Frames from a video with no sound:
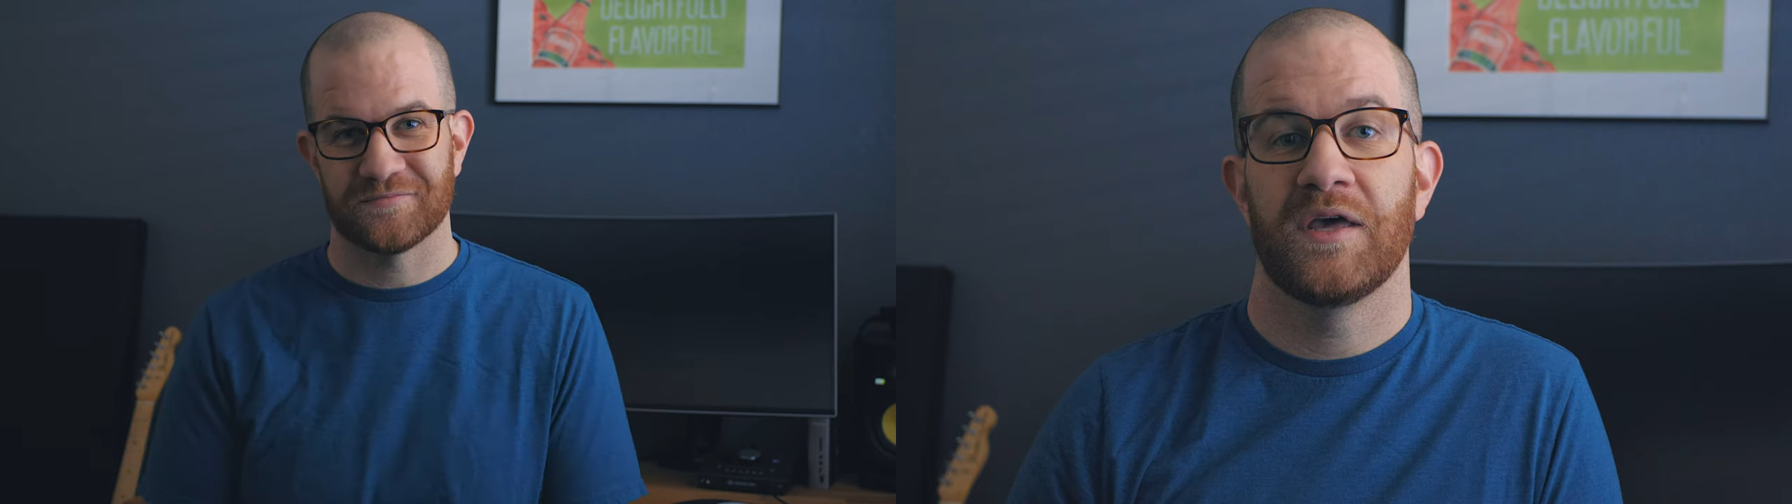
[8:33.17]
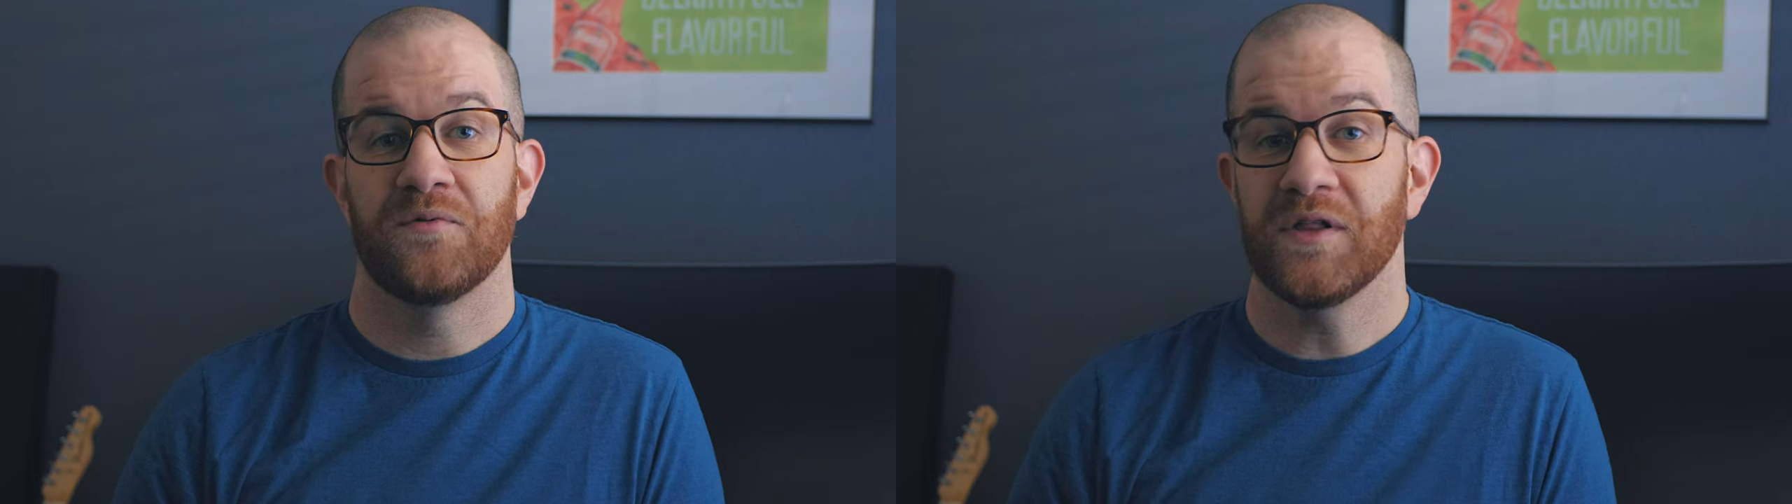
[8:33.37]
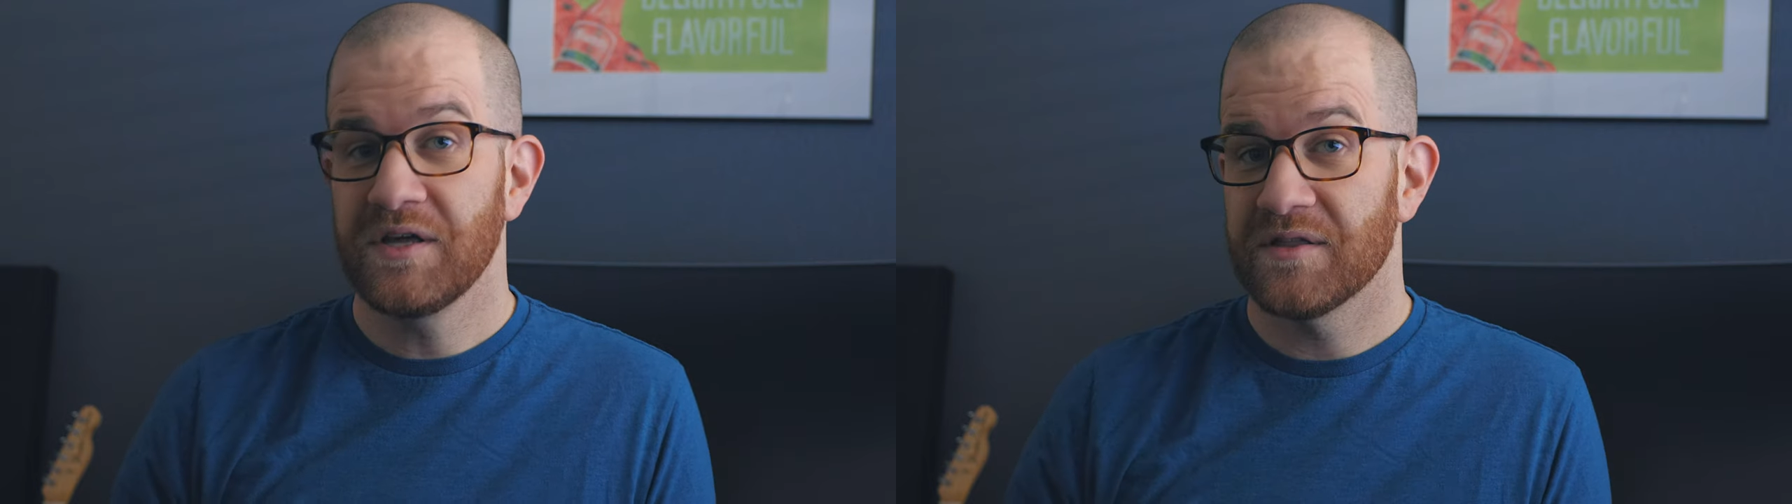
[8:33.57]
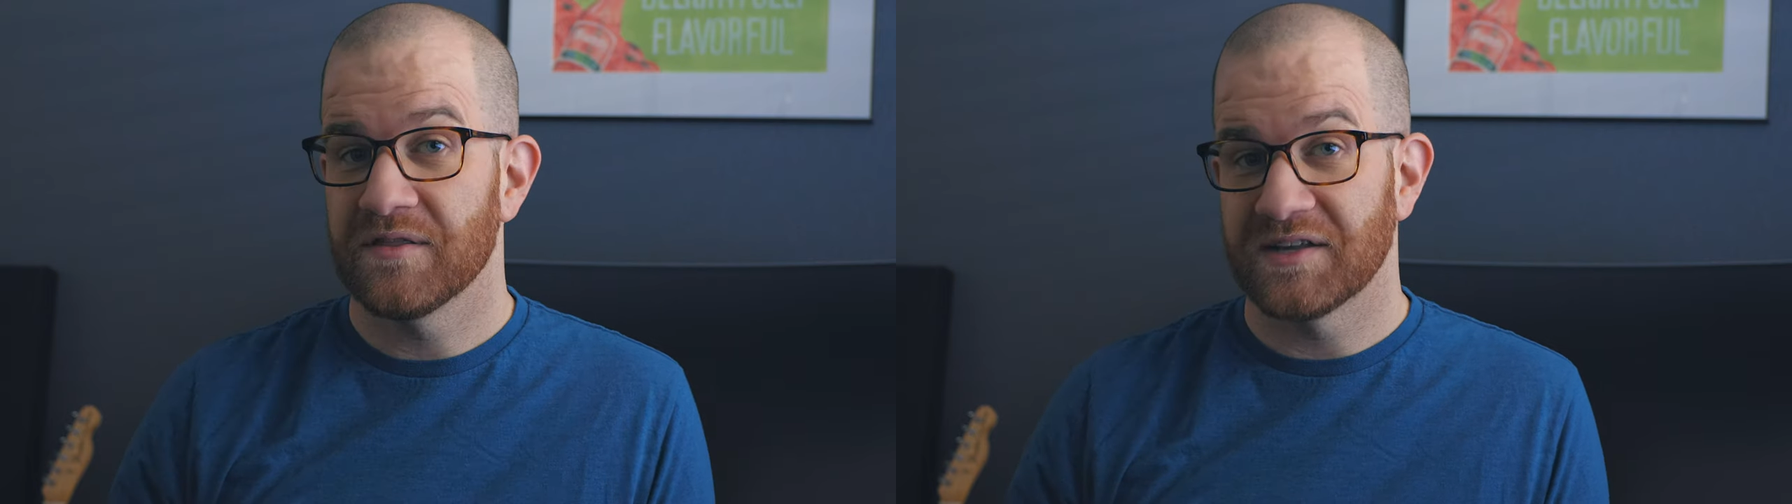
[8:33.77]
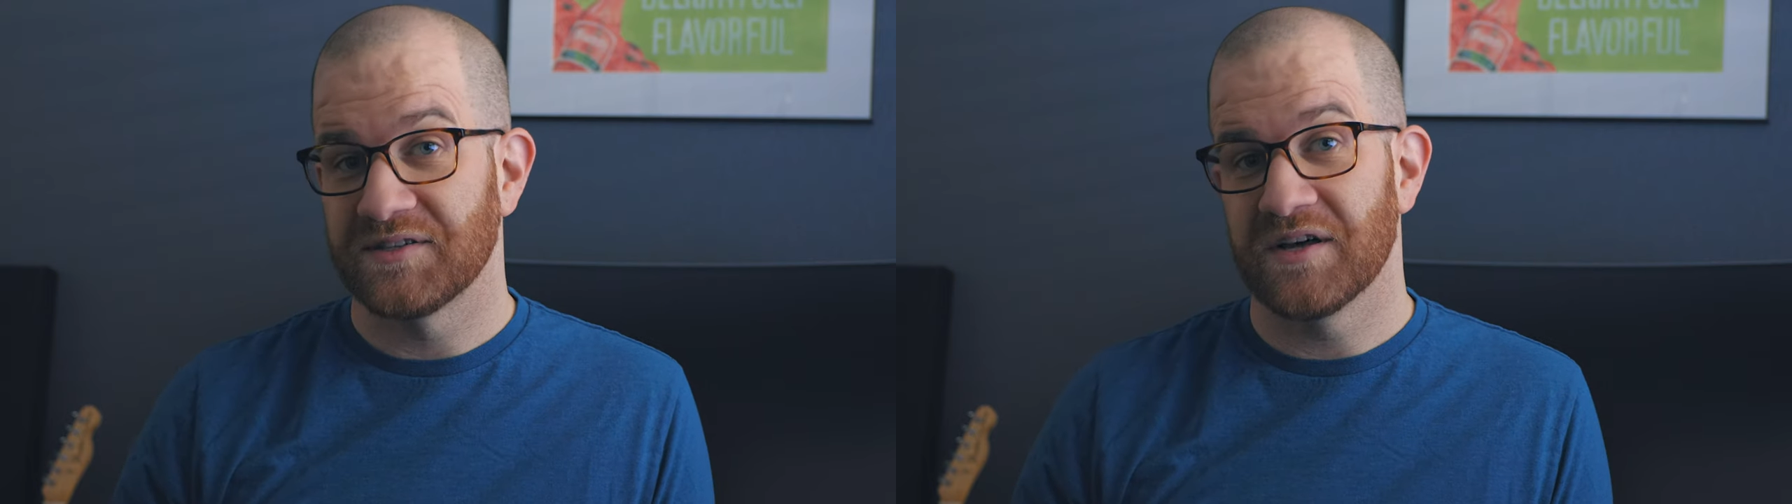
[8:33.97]
And really,
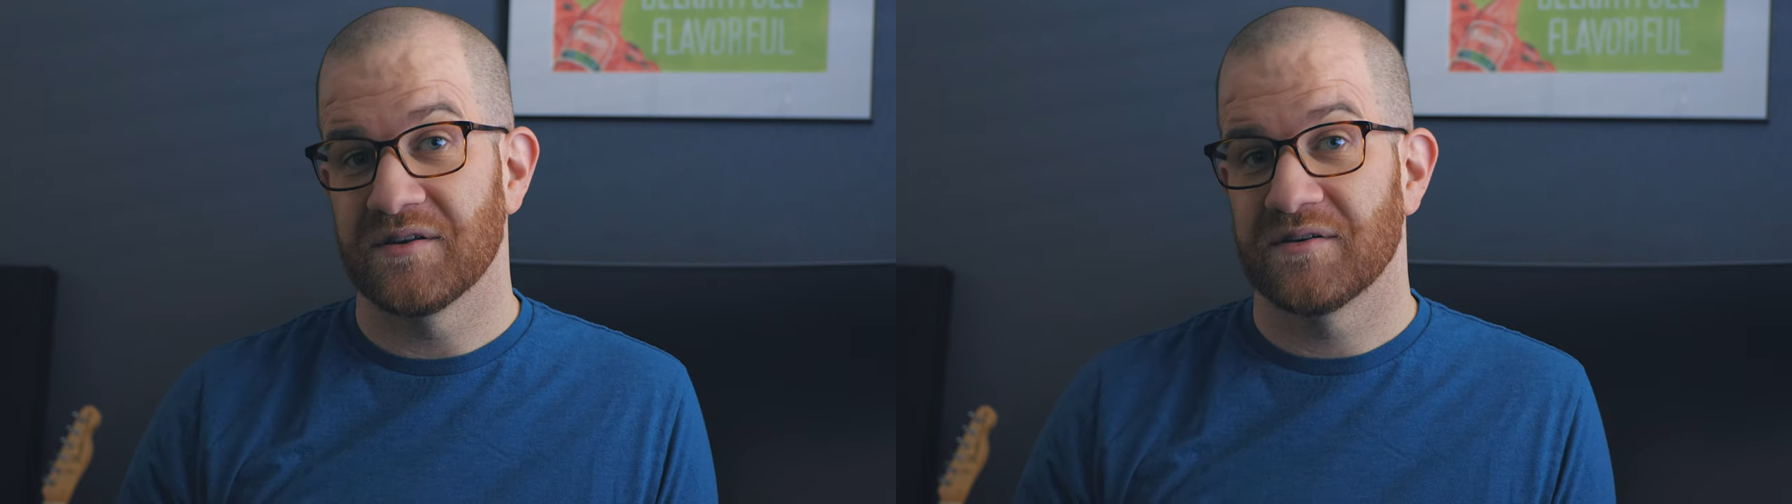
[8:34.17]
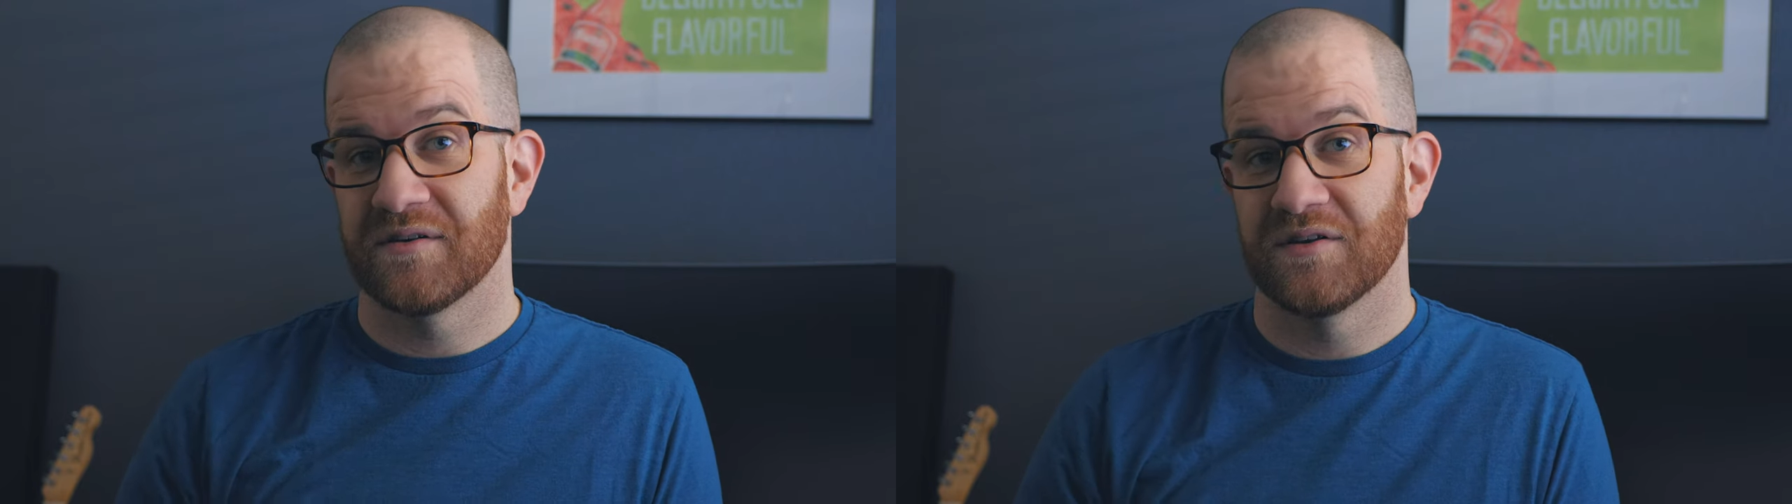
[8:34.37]
that's it.